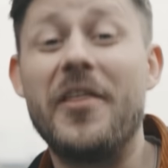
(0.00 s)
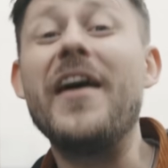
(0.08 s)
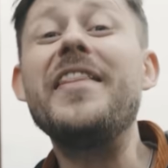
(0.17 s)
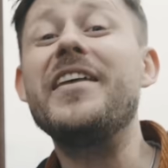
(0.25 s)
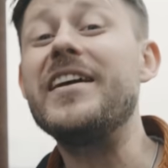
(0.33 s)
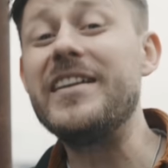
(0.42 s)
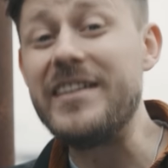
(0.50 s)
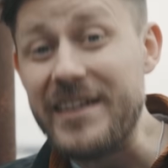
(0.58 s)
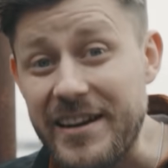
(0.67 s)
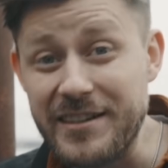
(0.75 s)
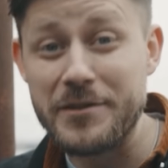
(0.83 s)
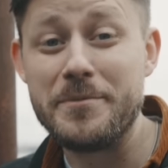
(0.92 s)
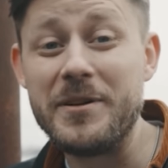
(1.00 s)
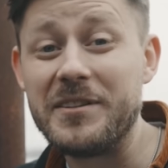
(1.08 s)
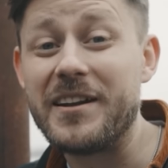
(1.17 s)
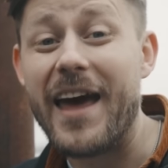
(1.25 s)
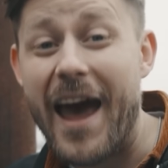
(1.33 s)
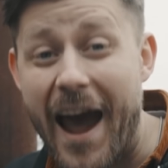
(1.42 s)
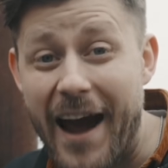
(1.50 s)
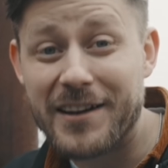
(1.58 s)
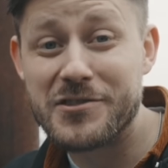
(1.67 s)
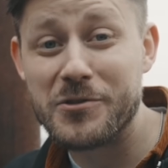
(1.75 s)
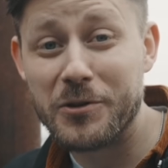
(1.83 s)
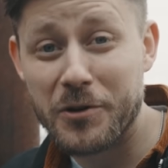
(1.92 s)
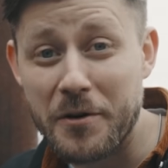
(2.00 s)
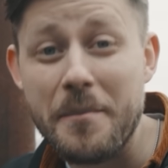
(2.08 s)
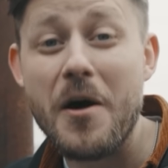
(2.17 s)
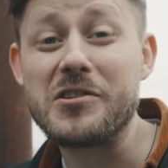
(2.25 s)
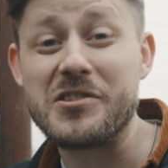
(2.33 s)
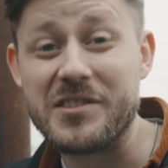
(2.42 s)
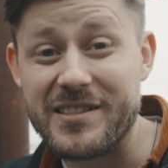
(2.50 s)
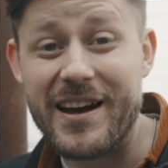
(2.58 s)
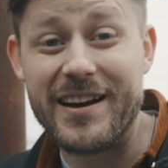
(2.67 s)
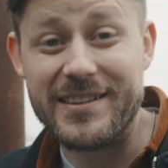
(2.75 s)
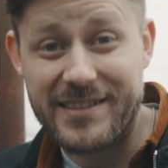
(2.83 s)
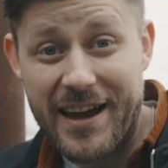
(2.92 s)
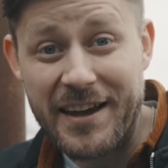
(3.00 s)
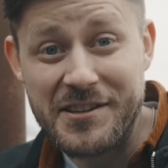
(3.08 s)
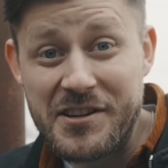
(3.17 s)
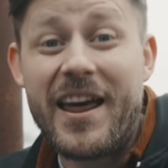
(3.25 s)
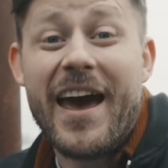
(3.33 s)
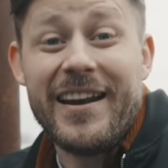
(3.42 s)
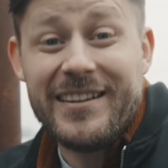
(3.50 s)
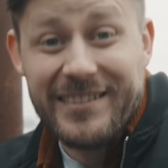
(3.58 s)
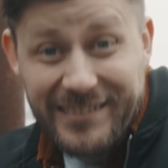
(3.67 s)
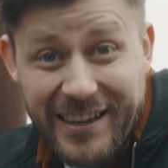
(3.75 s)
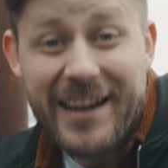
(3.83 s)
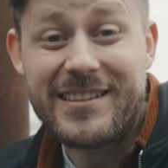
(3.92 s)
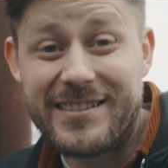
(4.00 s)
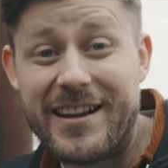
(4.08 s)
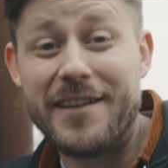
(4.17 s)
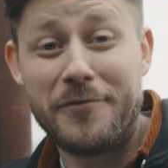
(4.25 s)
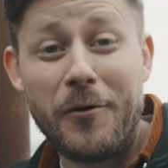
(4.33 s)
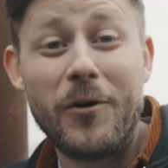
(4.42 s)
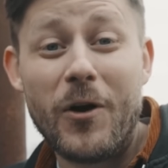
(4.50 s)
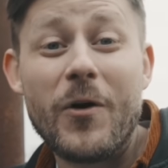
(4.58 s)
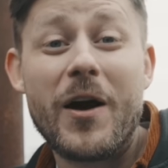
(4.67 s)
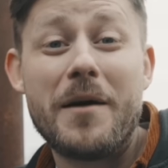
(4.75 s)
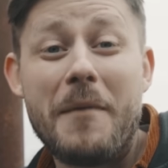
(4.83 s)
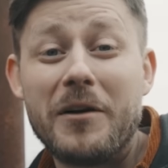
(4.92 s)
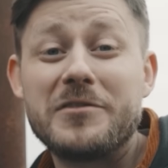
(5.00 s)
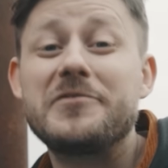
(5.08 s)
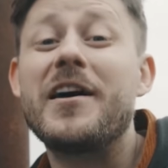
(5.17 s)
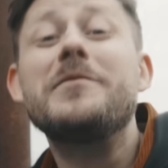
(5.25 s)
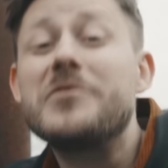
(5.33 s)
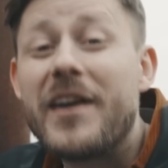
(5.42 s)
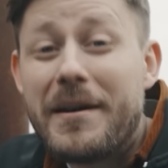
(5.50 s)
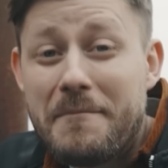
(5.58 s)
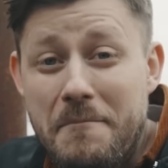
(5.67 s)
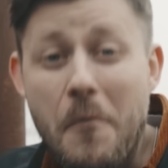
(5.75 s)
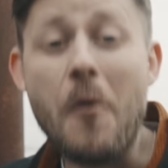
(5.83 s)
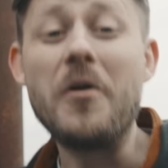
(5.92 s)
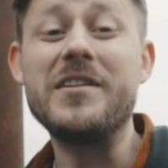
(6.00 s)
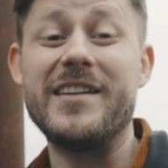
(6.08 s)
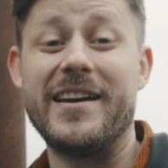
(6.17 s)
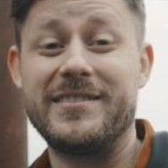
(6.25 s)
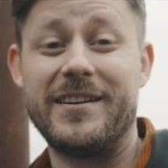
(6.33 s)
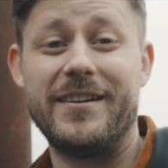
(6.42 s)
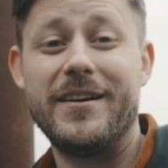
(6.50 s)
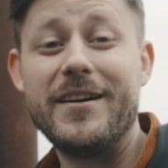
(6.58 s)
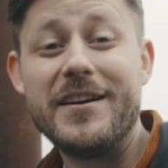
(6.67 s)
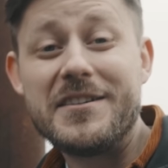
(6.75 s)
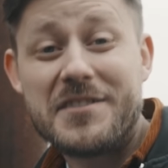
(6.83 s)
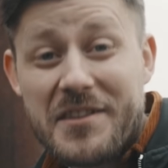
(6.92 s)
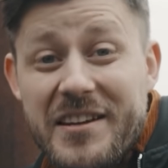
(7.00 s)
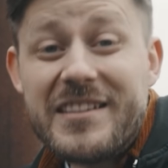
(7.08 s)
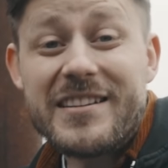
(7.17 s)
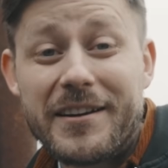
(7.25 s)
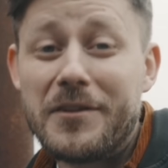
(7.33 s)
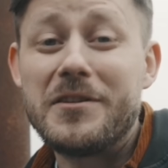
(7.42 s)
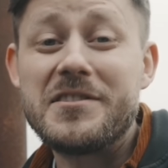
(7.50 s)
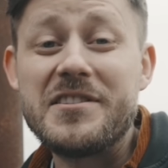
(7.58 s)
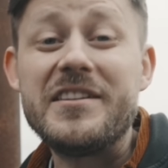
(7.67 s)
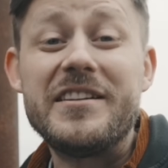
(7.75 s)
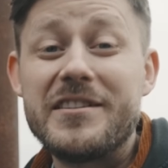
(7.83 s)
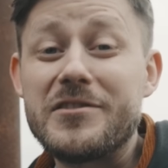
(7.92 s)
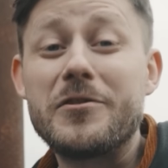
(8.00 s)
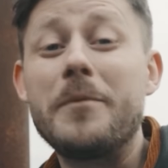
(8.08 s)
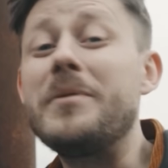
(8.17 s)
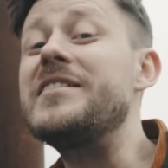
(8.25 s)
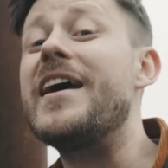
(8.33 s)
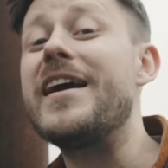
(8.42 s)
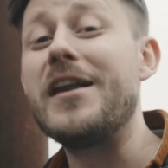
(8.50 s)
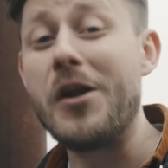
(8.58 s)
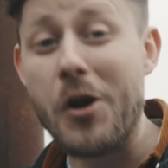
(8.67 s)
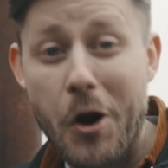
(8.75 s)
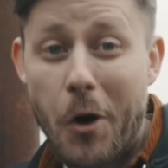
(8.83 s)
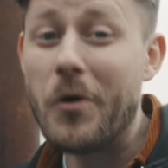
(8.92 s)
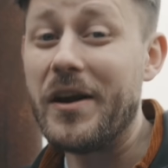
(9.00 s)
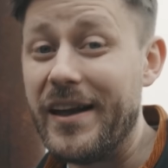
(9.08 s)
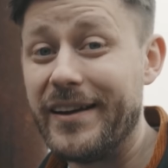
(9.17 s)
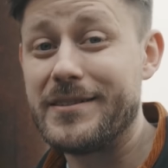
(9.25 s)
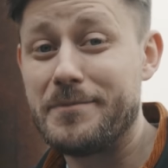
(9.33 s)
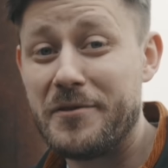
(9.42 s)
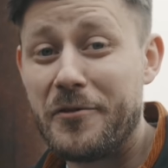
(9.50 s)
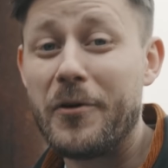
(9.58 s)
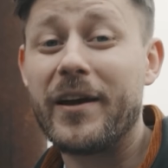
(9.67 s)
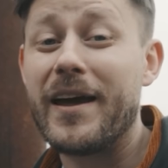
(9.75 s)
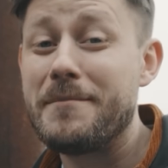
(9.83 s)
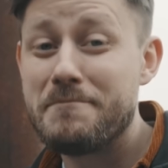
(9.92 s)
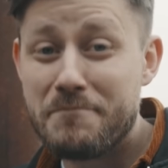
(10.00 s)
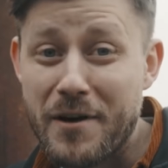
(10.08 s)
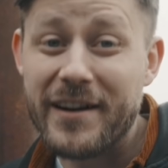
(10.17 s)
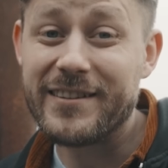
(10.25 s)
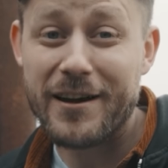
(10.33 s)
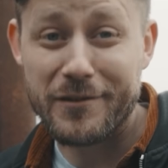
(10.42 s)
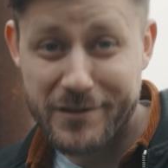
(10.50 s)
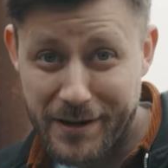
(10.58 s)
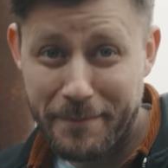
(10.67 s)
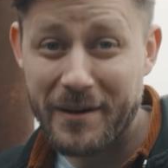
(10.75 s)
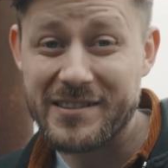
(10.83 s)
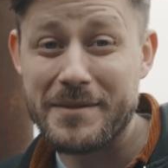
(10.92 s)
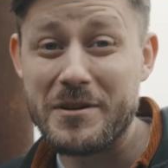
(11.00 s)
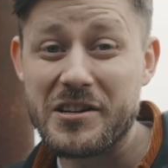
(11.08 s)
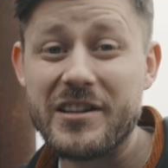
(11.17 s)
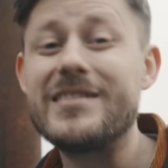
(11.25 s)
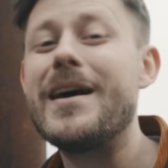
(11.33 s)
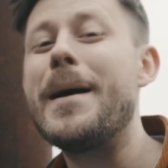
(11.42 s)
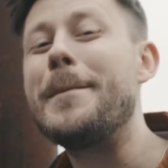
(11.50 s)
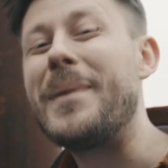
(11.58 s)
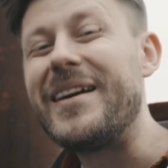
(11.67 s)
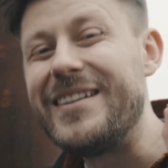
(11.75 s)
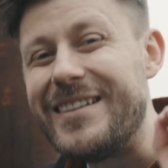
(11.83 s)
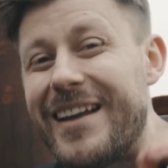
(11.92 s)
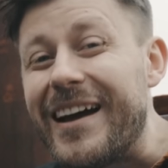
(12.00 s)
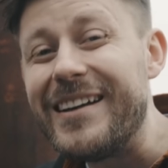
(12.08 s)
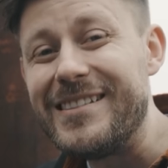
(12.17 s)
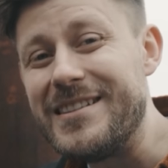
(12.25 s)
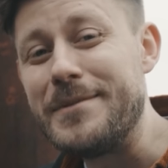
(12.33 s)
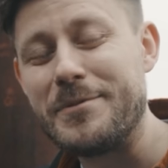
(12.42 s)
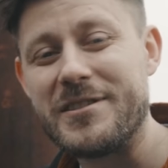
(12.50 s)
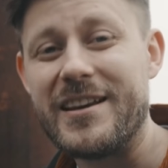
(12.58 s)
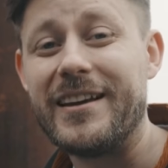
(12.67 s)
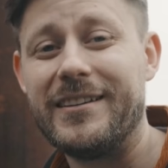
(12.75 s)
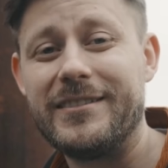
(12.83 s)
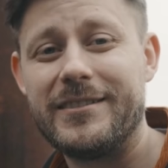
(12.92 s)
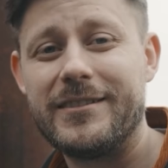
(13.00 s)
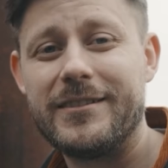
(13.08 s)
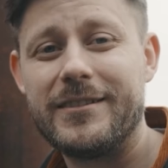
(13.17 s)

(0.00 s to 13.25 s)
Then they need to build an actual commercial sized engine and test that for a longer amount of time to get more data. So this technology needs to complete a long list before it can bring down shipping's emissions by 90%.